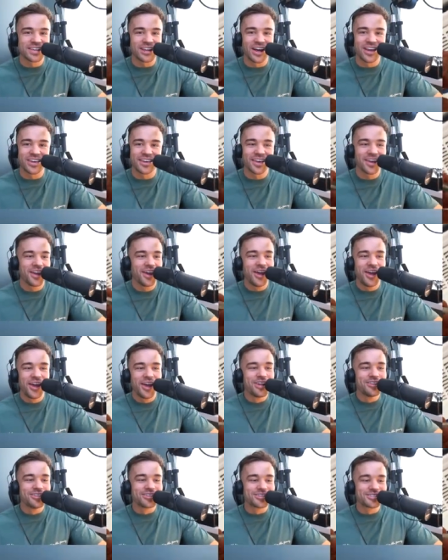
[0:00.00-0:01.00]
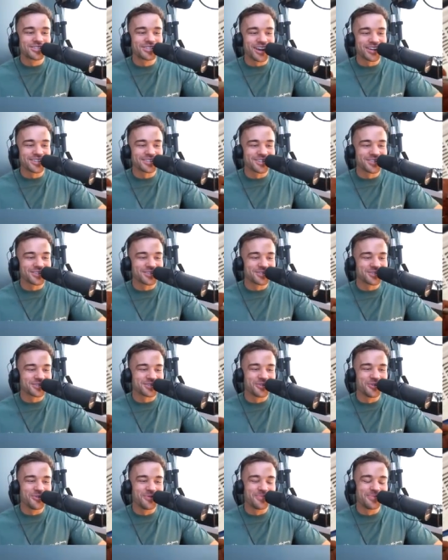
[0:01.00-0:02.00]
like disgusting
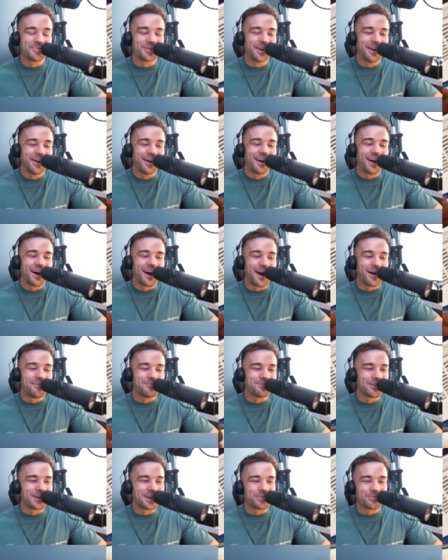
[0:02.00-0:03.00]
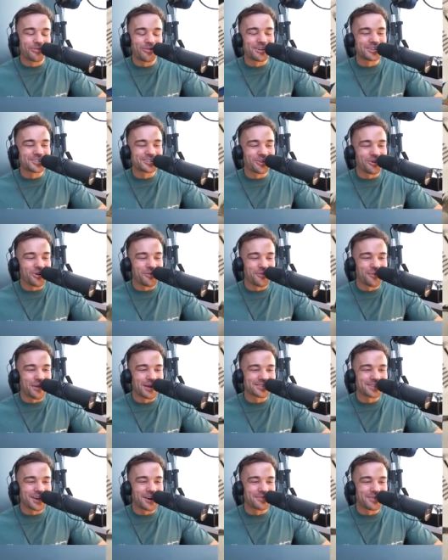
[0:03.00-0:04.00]
soup. Uh, feeling pretty sorry for
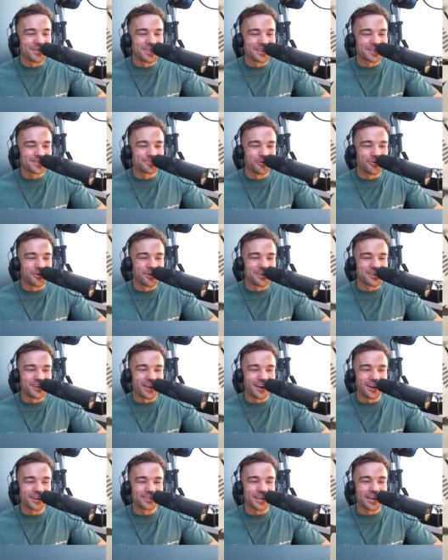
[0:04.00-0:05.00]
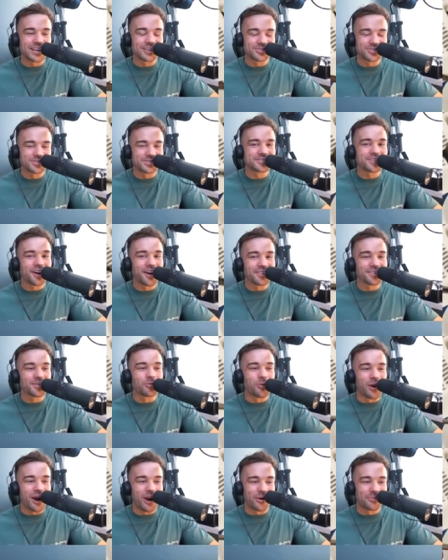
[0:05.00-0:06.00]
myself at this point. Like I, it's starting to
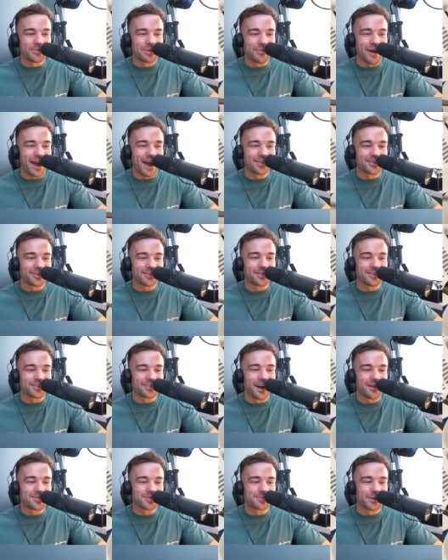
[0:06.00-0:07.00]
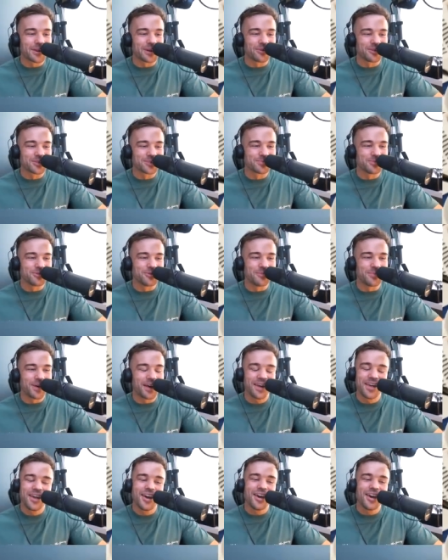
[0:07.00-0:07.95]
wear on me, man. That the time spent in the hospital possible. But